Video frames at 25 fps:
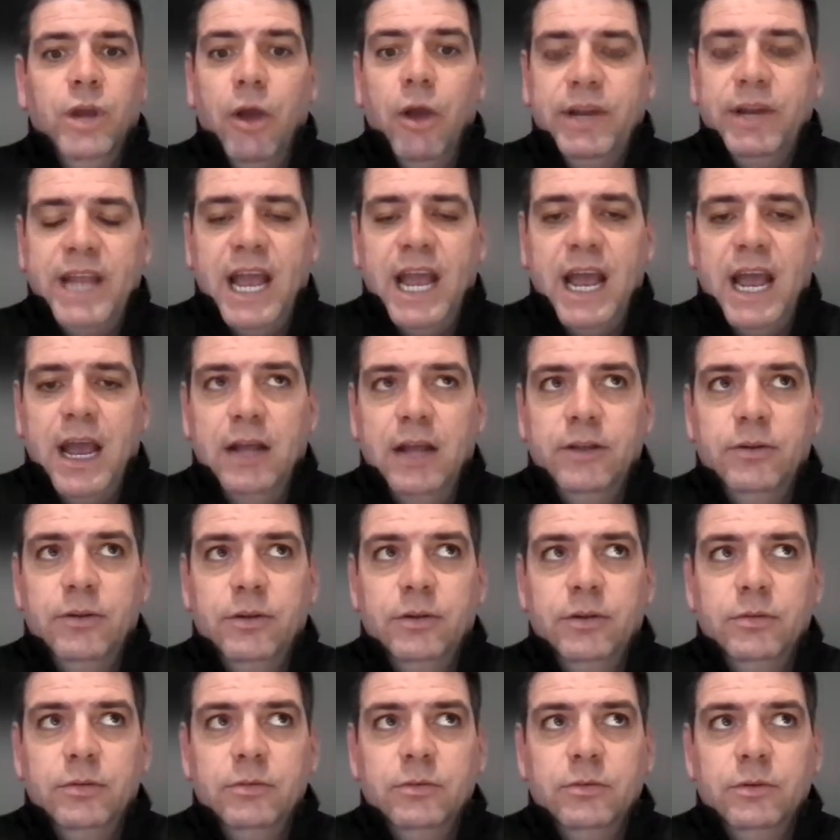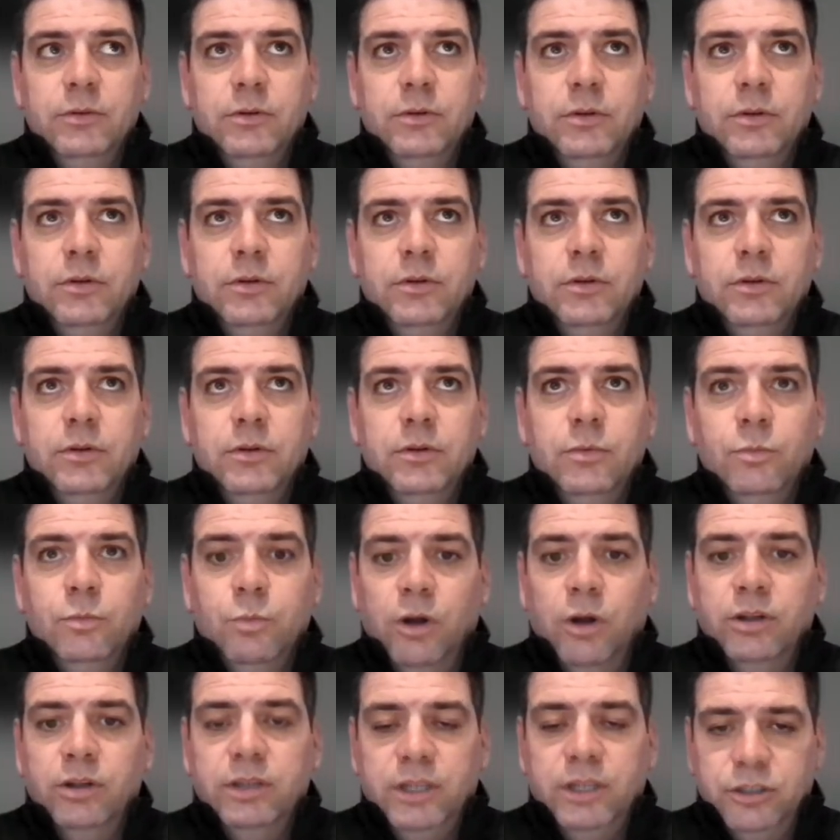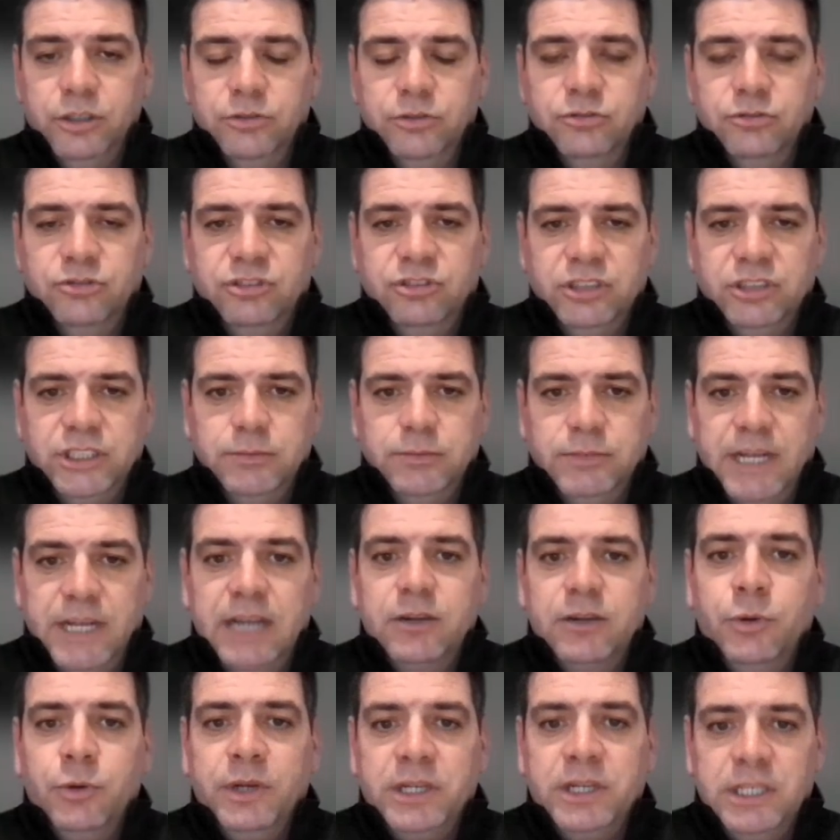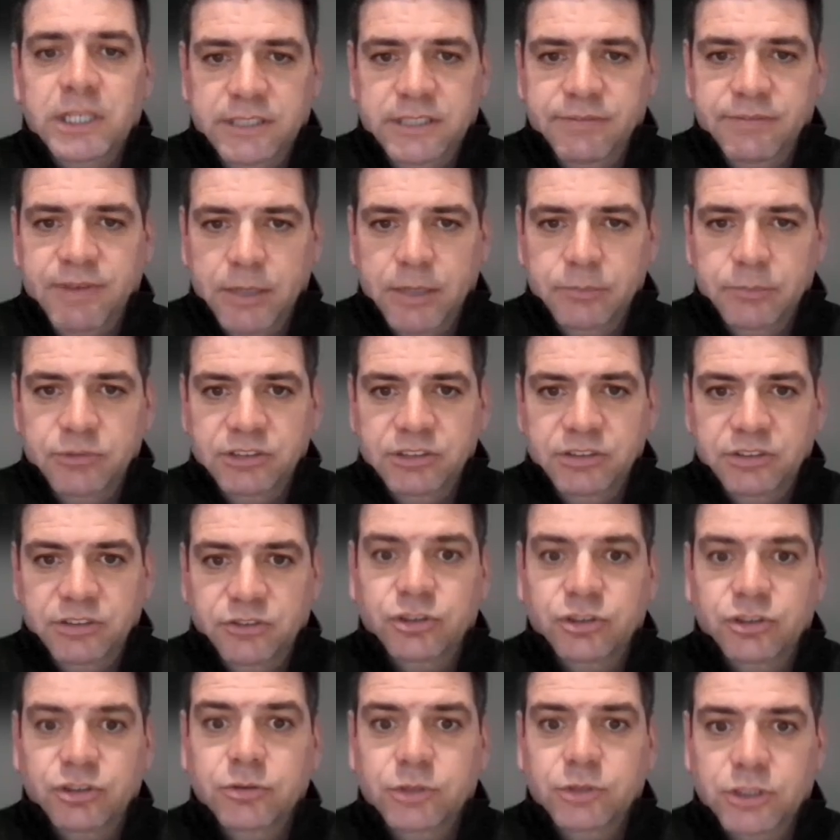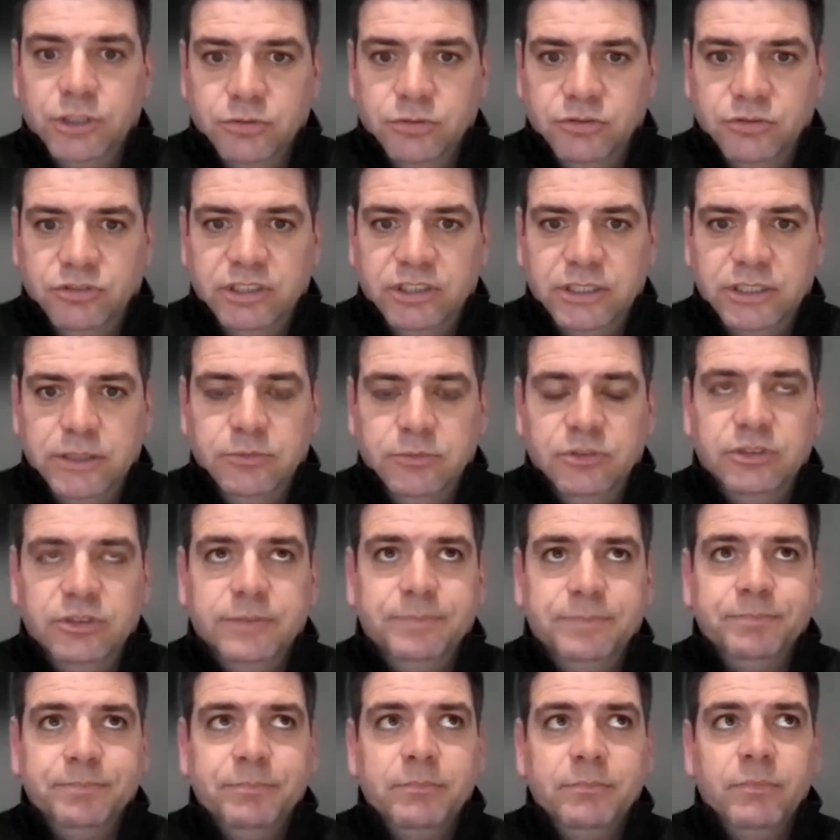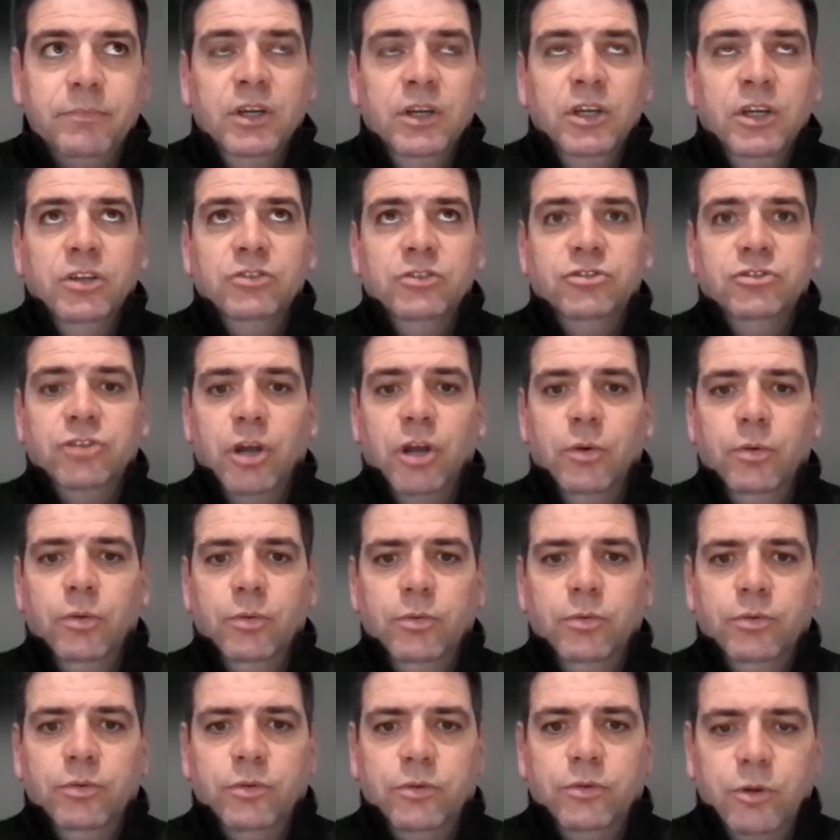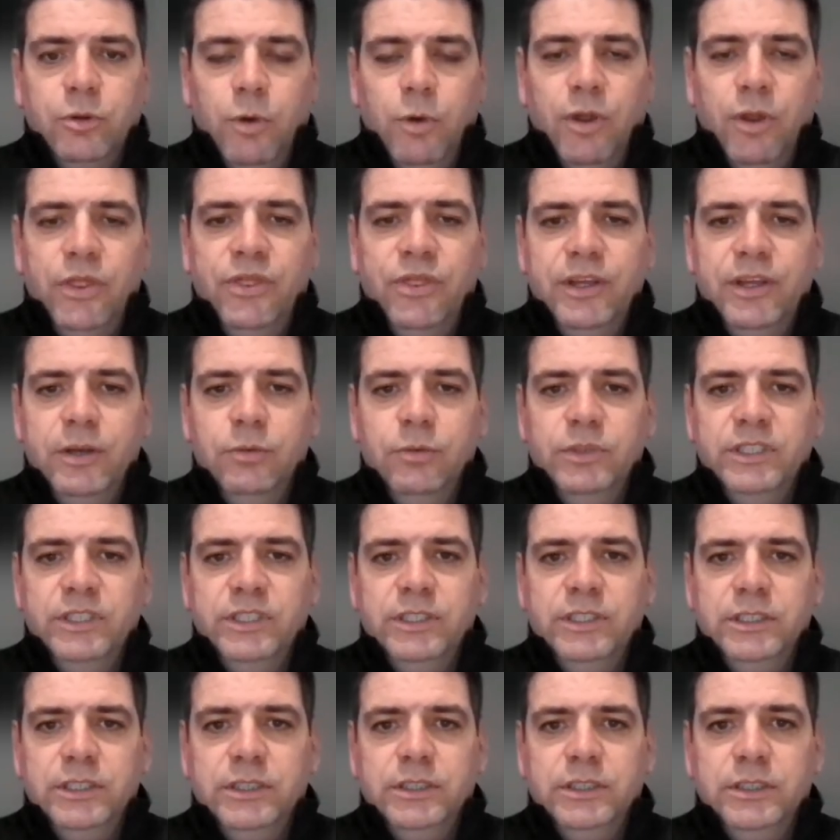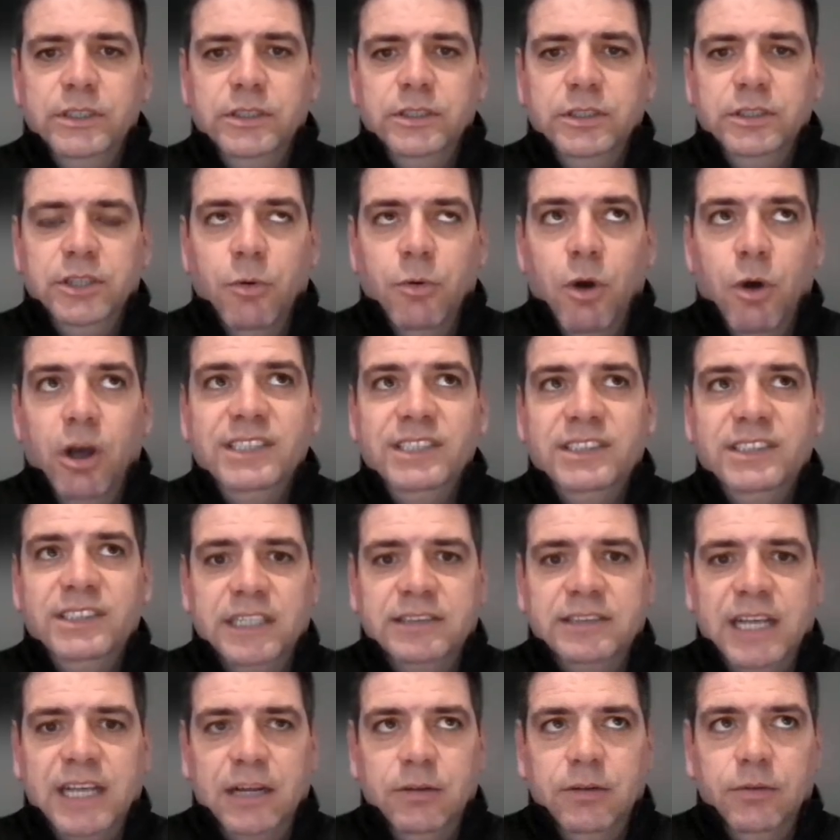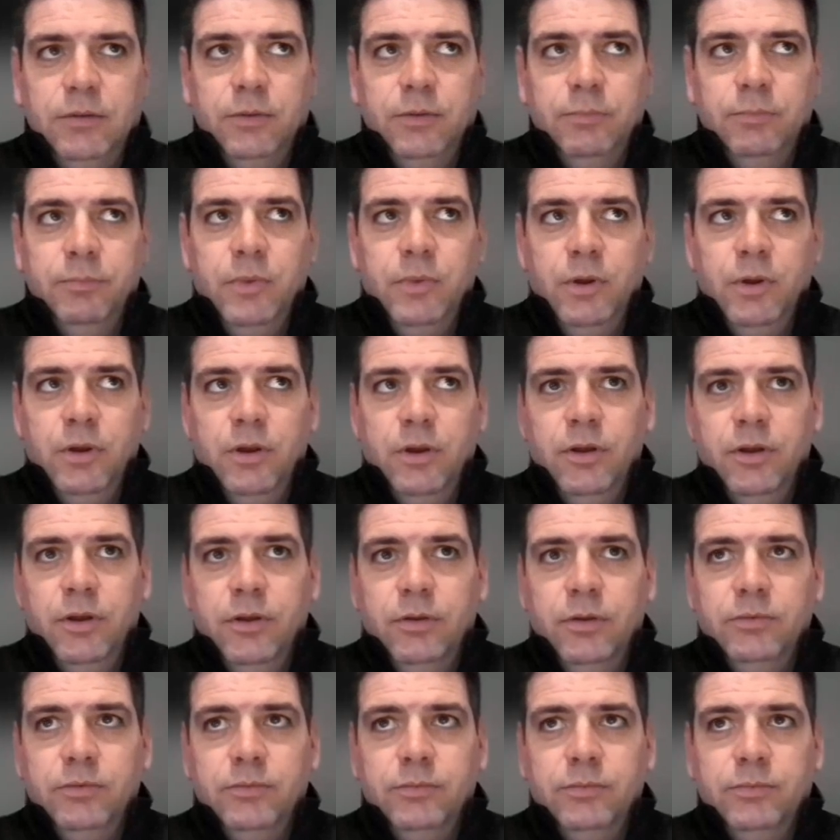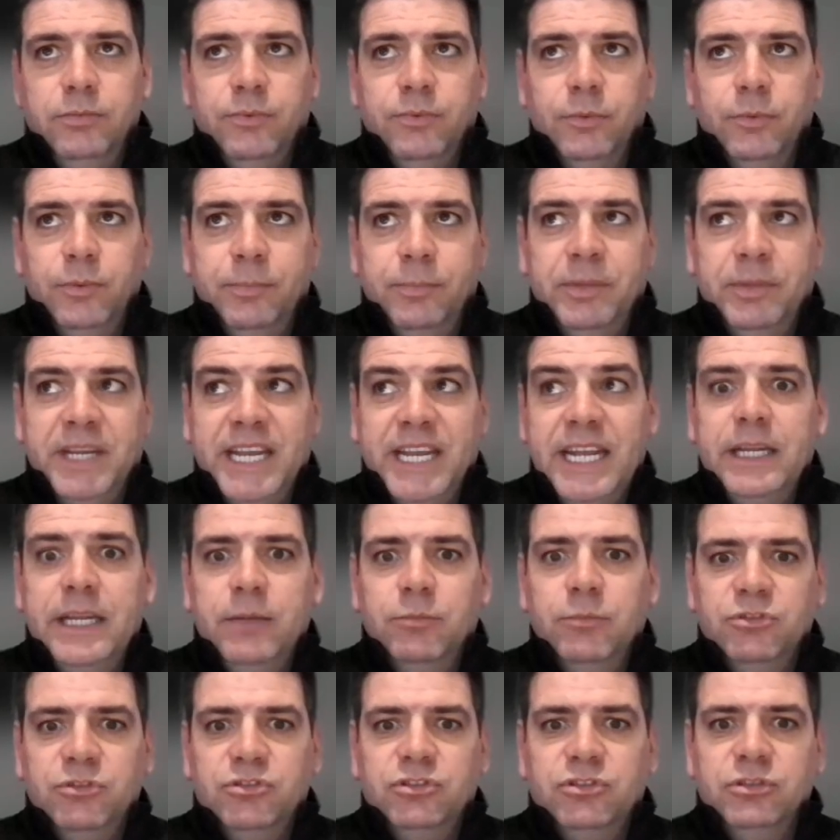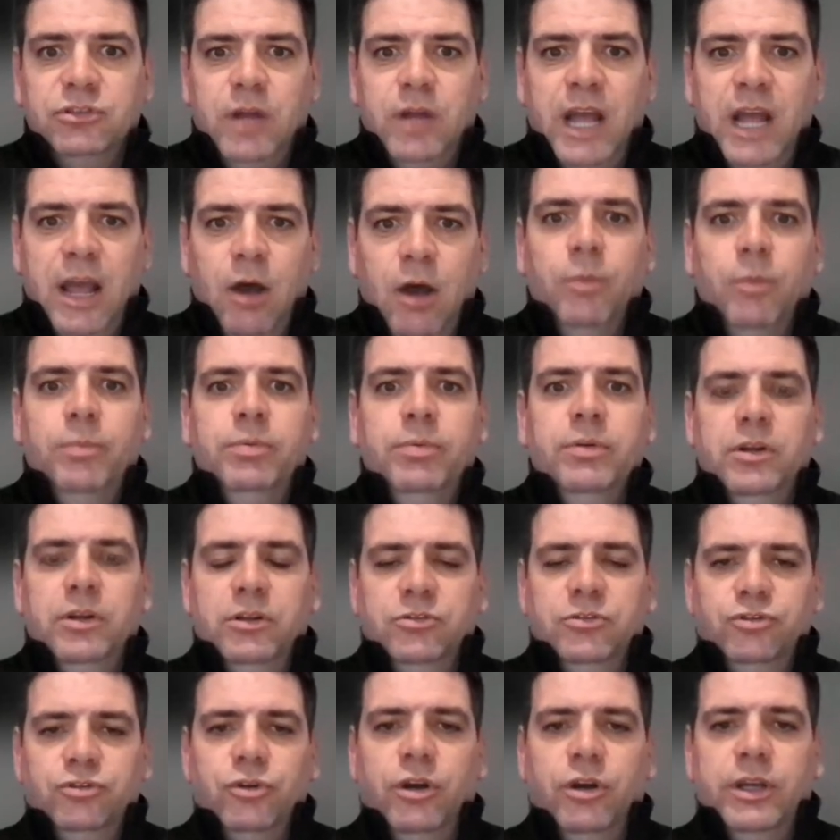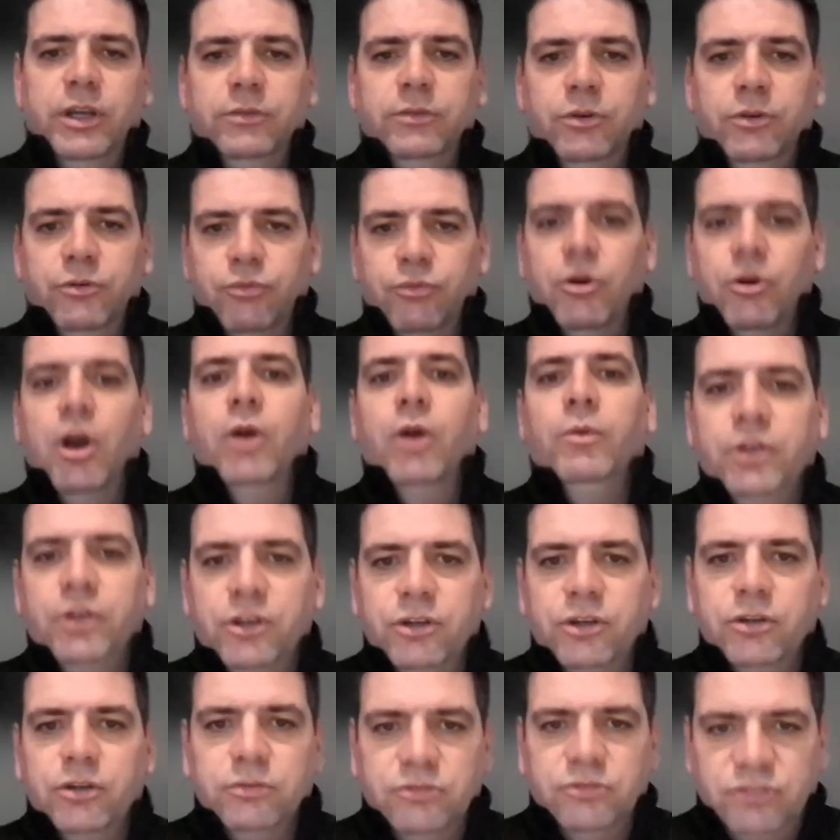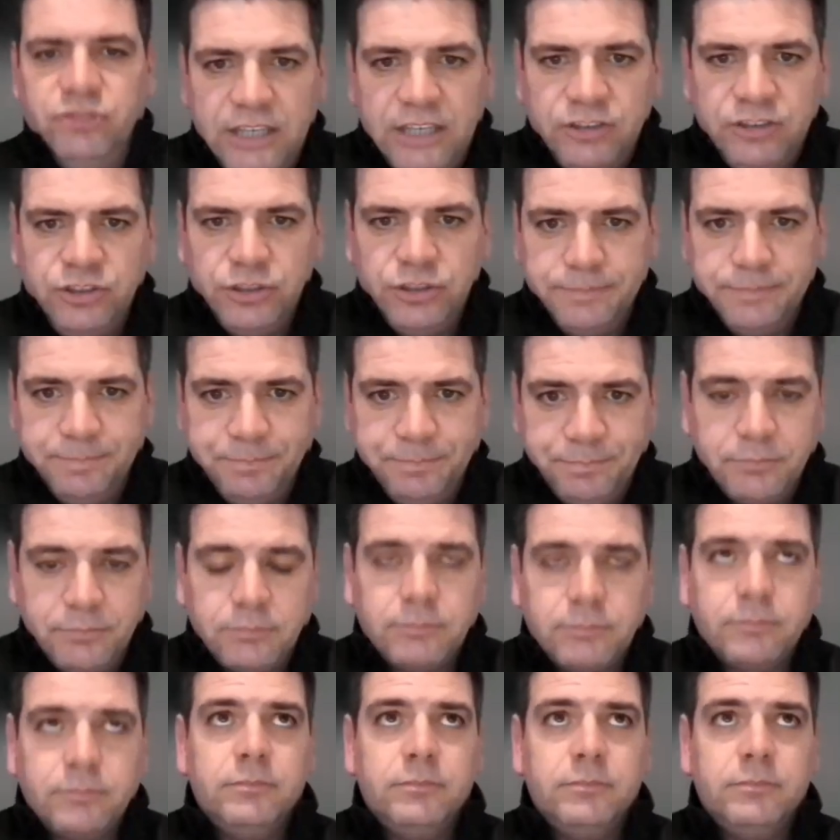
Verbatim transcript: we only had one girls team. That quickly developed into 2 girls teams. So the one thing we, you know, I set out from the beginning was to help and try and grow the girls section.